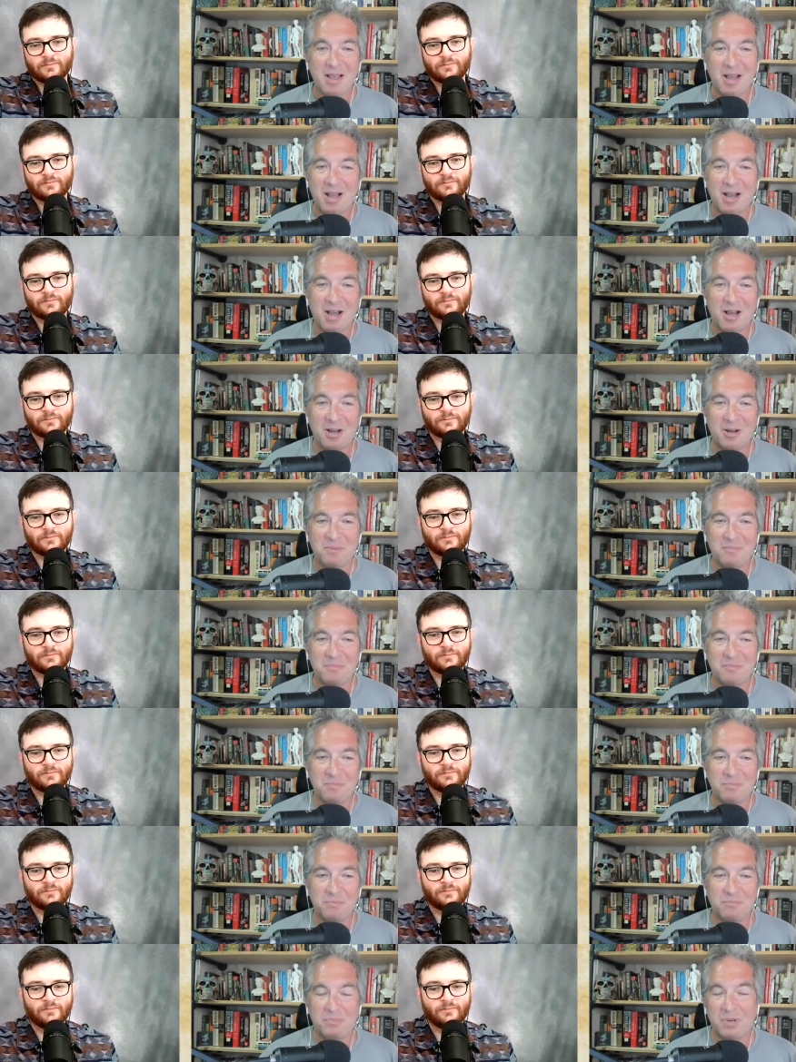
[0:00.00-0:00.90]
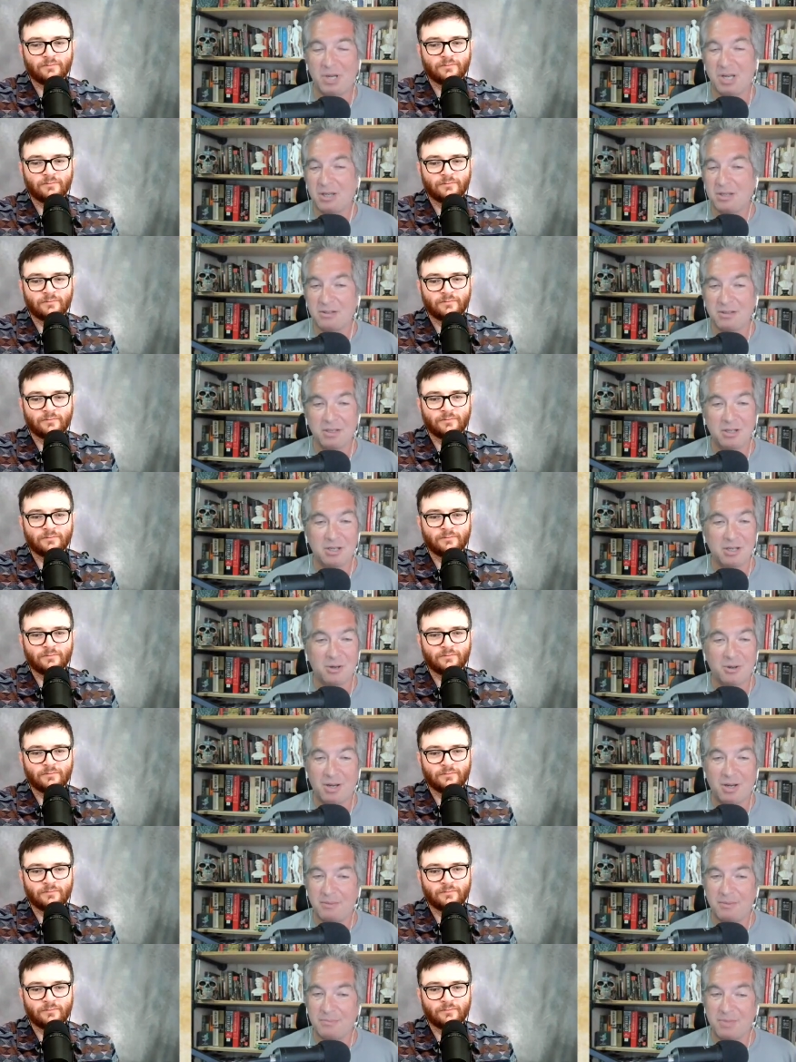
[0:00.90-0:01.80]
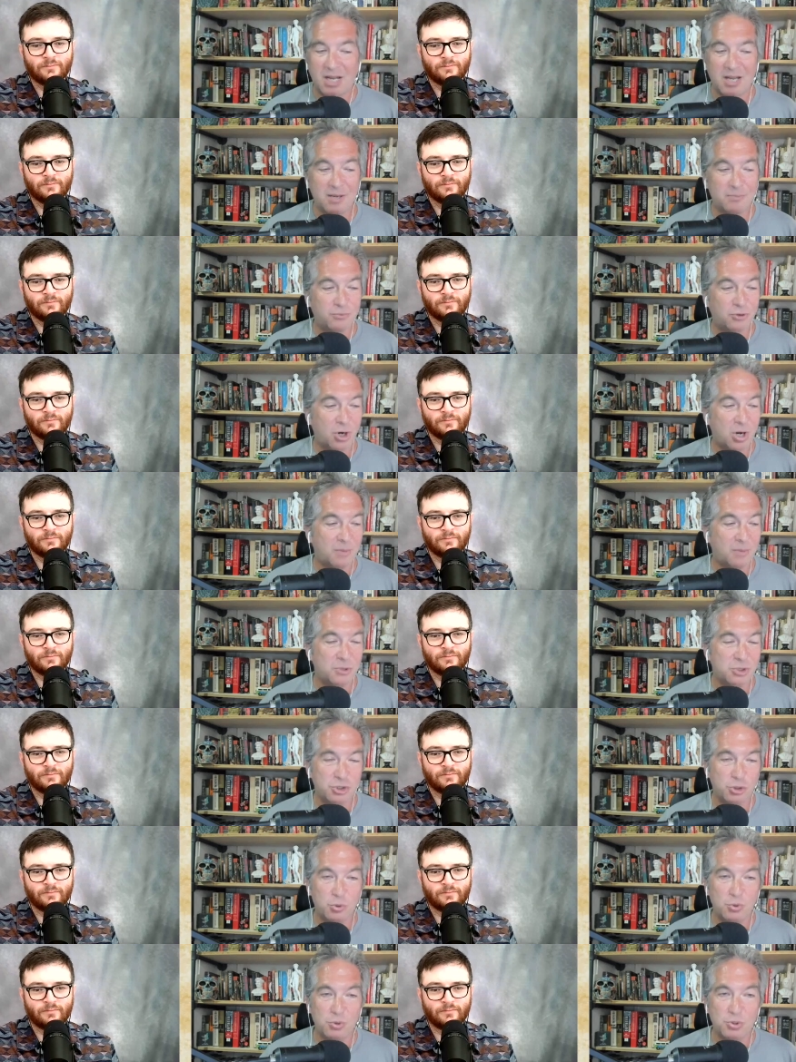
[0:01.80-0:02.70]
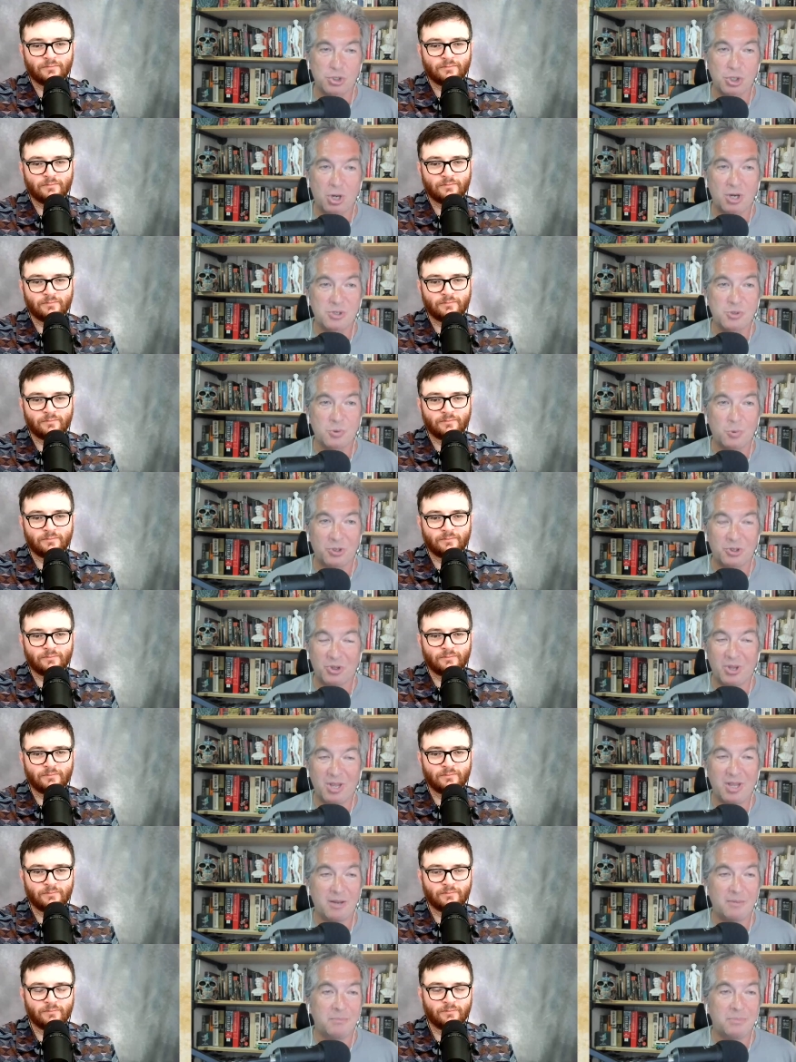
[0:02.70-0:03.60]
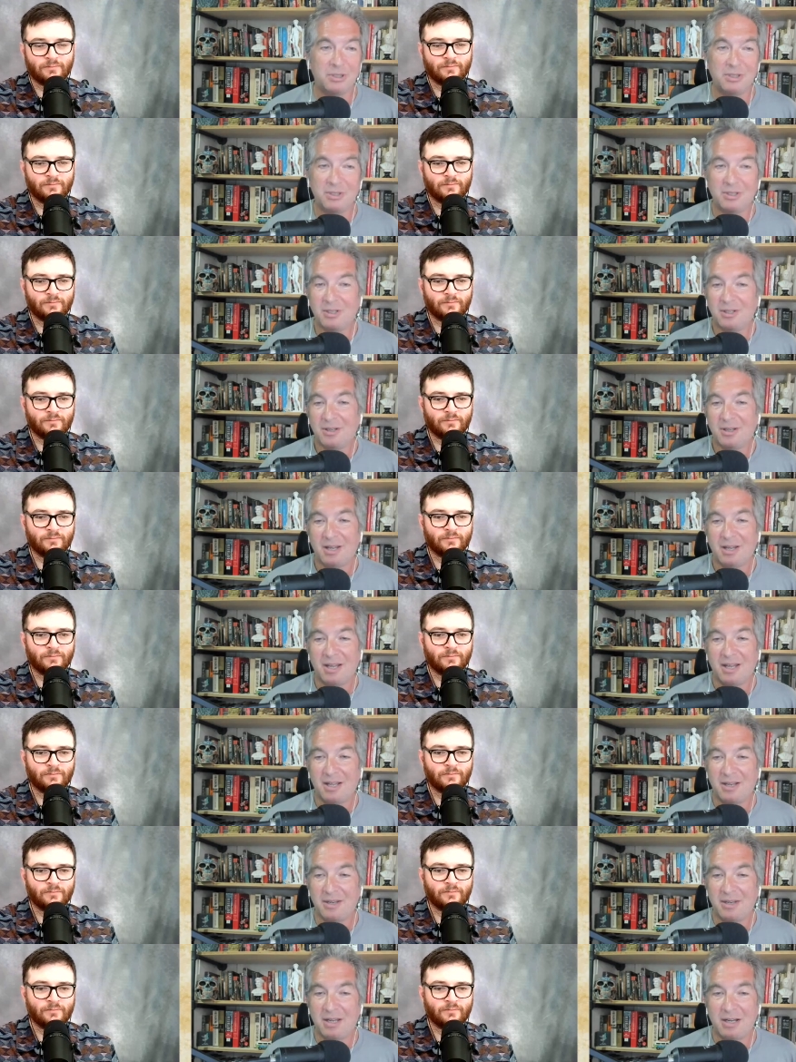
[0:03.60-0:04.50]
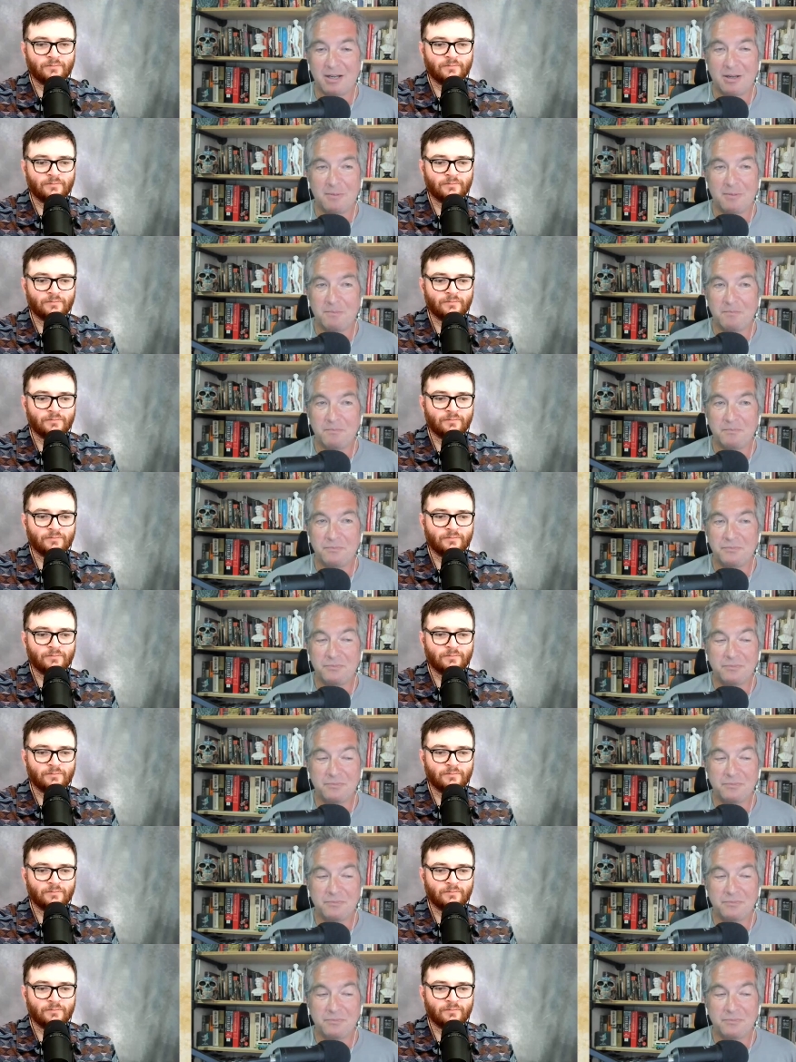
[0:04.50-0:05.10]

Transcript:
Speaker 1: Um, but, you know, I'm, i promise you, you talk to a lib and, um,